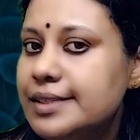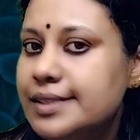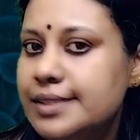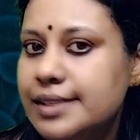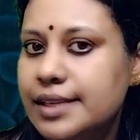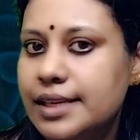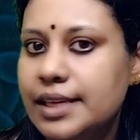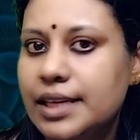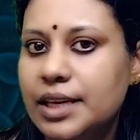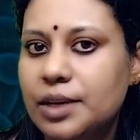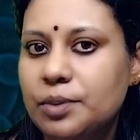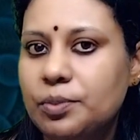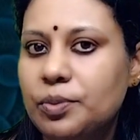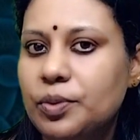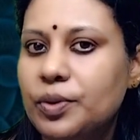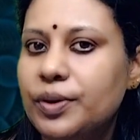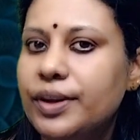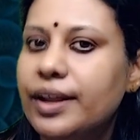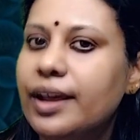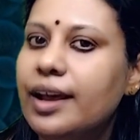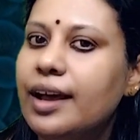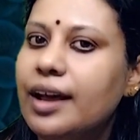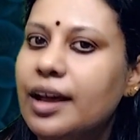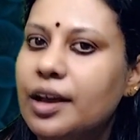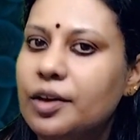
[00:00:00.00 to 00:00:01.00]
see about
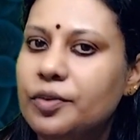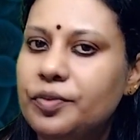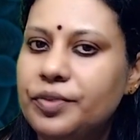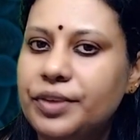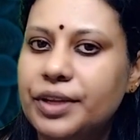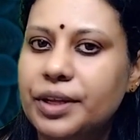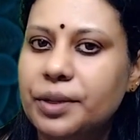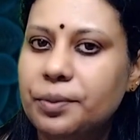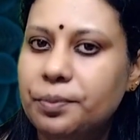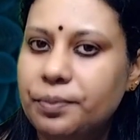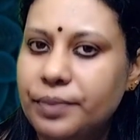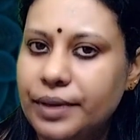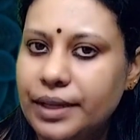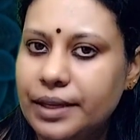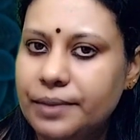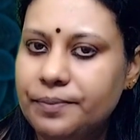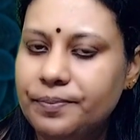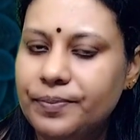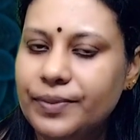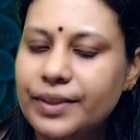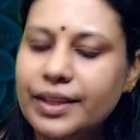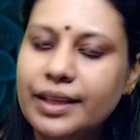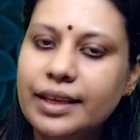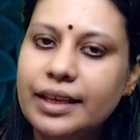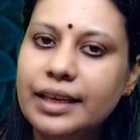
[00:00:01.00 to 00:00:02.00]
afterpain.
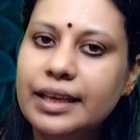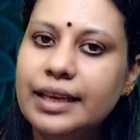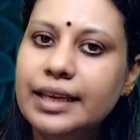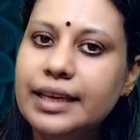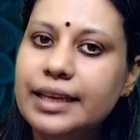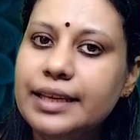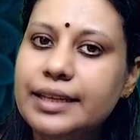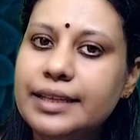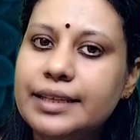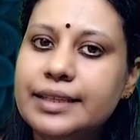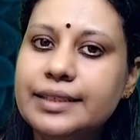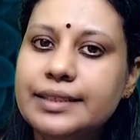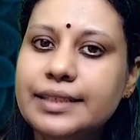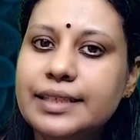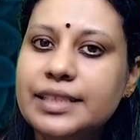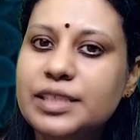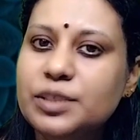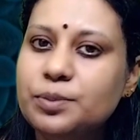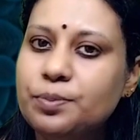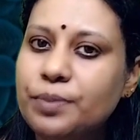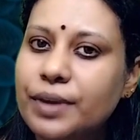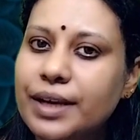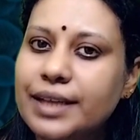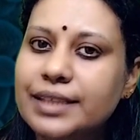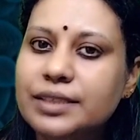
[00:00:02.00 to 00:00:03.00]
It is a
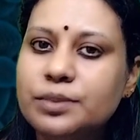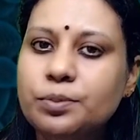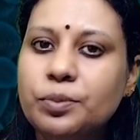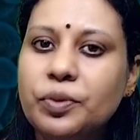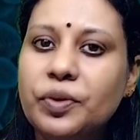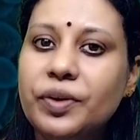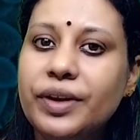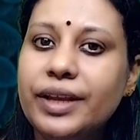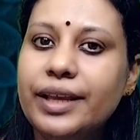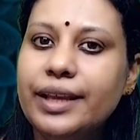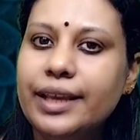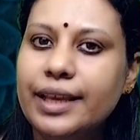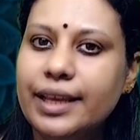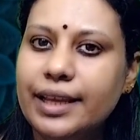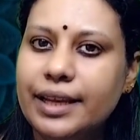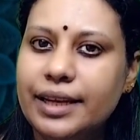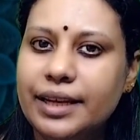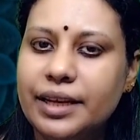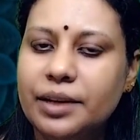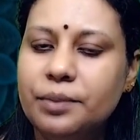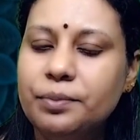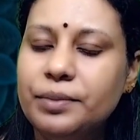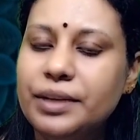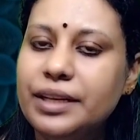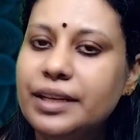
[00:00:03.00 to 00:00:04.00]
spasmodic
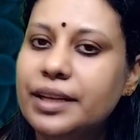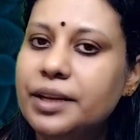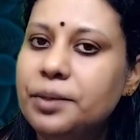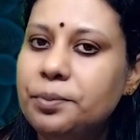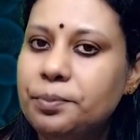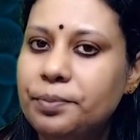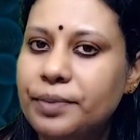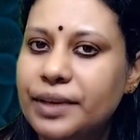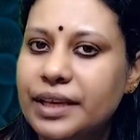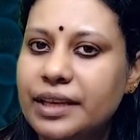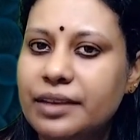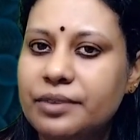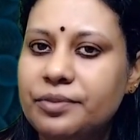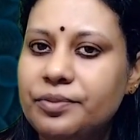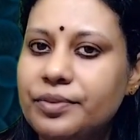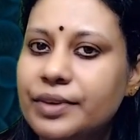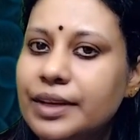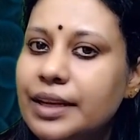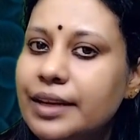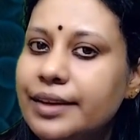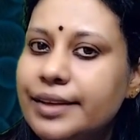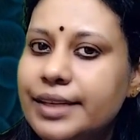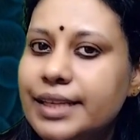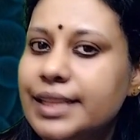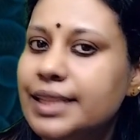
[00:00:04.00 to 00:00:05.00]
intermittent pain
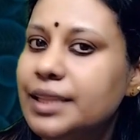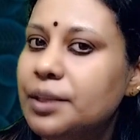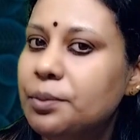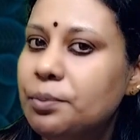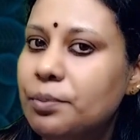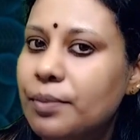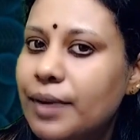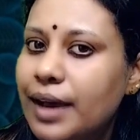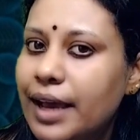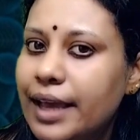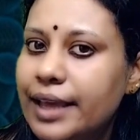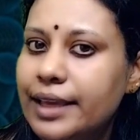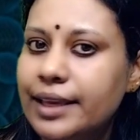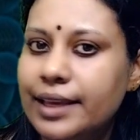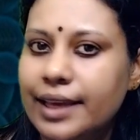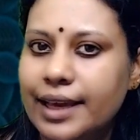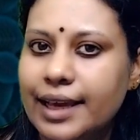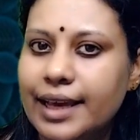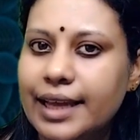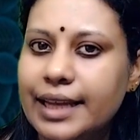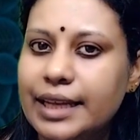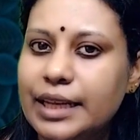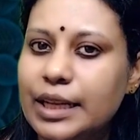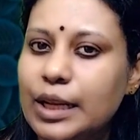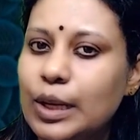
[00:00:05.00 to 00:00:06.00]
felt in the
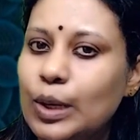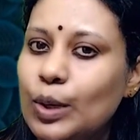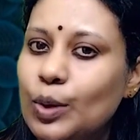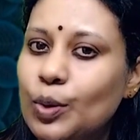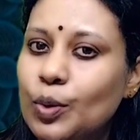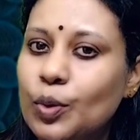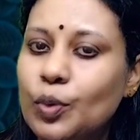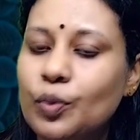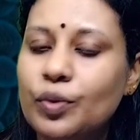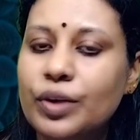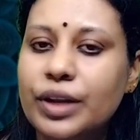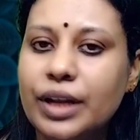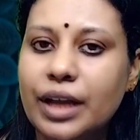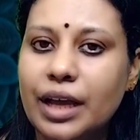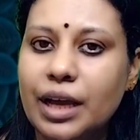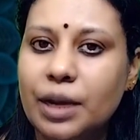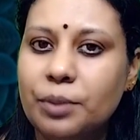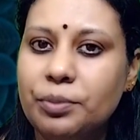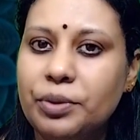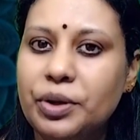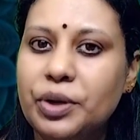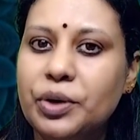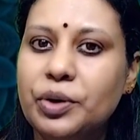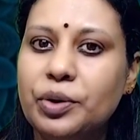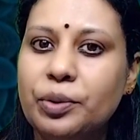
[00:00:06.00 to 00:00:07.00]
back and the lower
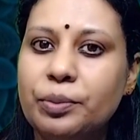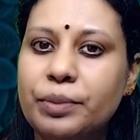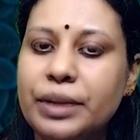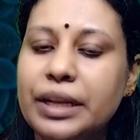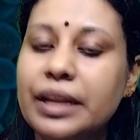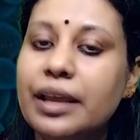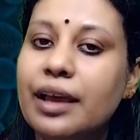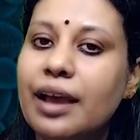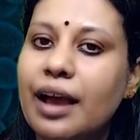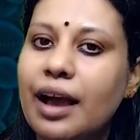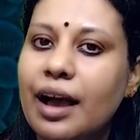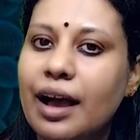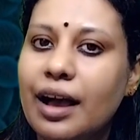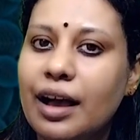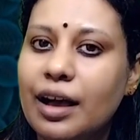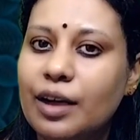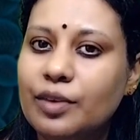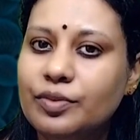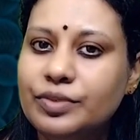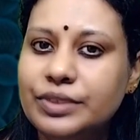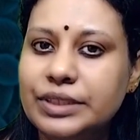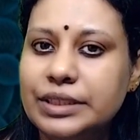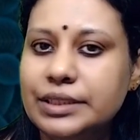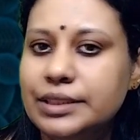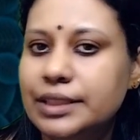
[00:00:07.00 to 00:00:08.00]
abdomen
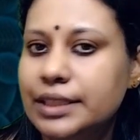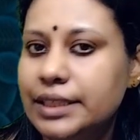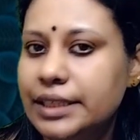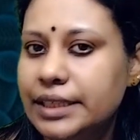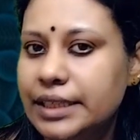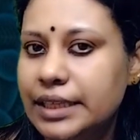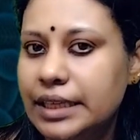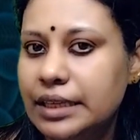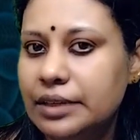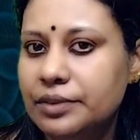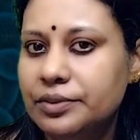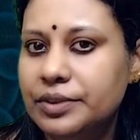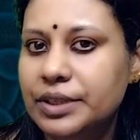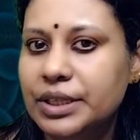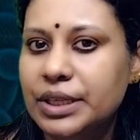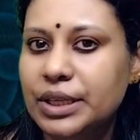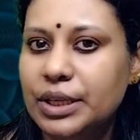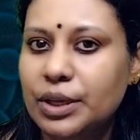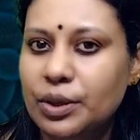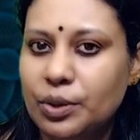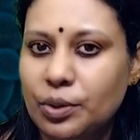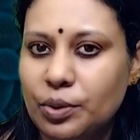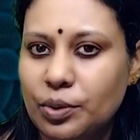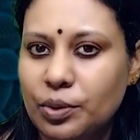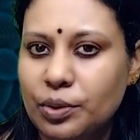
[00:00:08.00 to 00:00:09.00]
after the
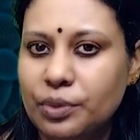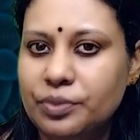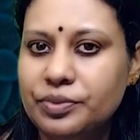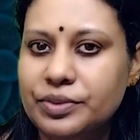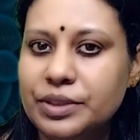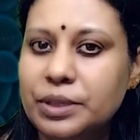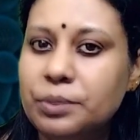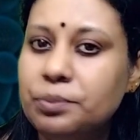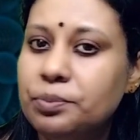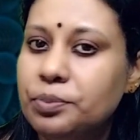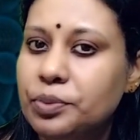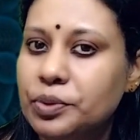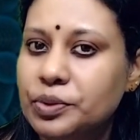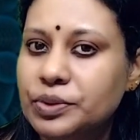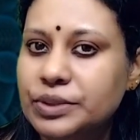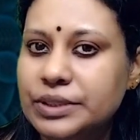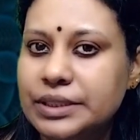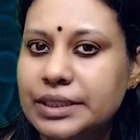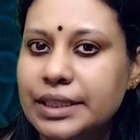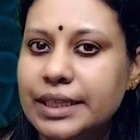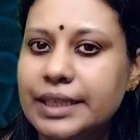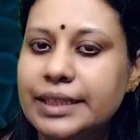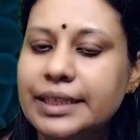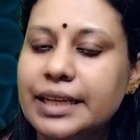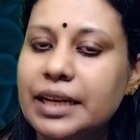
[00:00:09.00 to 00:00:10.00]
delivery of the
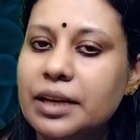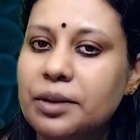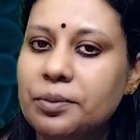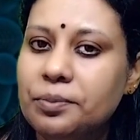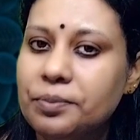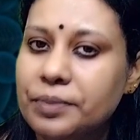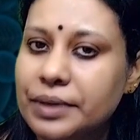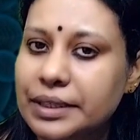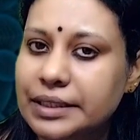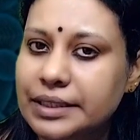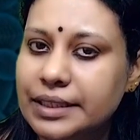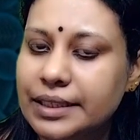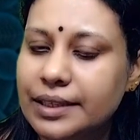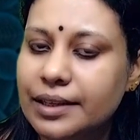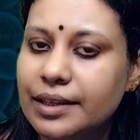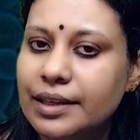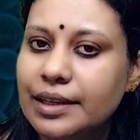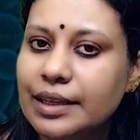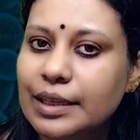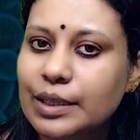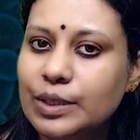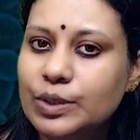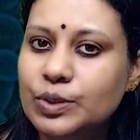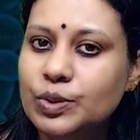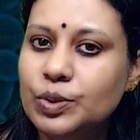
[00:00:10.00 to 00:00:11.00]
postnatal mother.
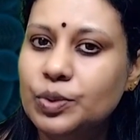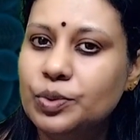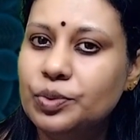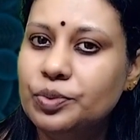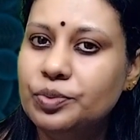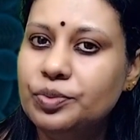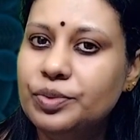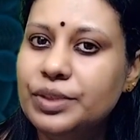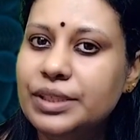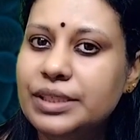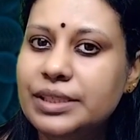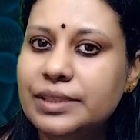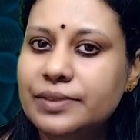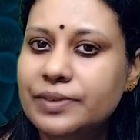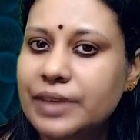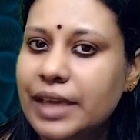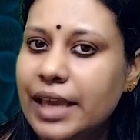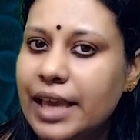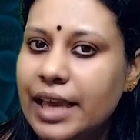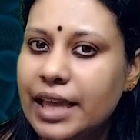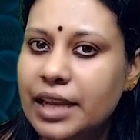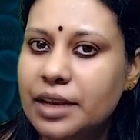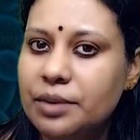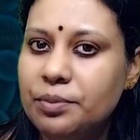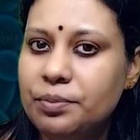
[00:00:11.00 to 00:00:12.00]
So which
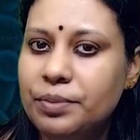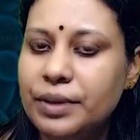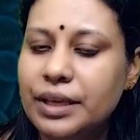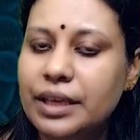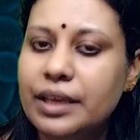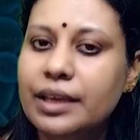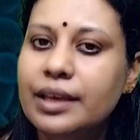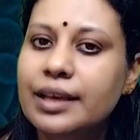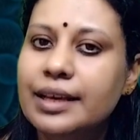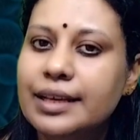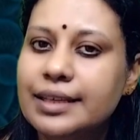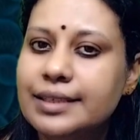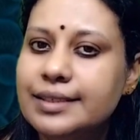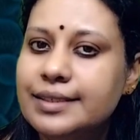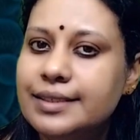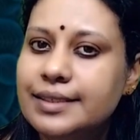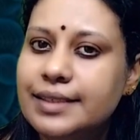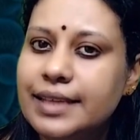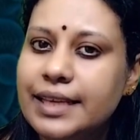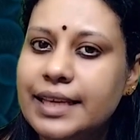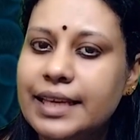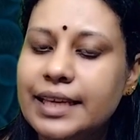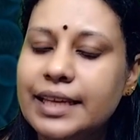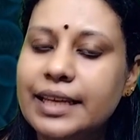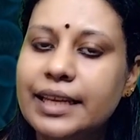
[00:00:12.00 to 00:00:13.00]
can be
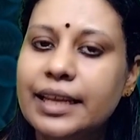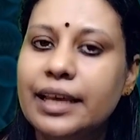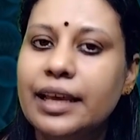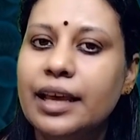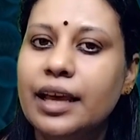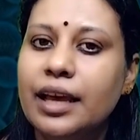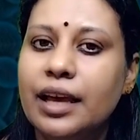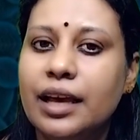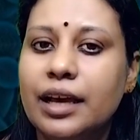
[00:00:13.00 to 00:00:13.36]
seen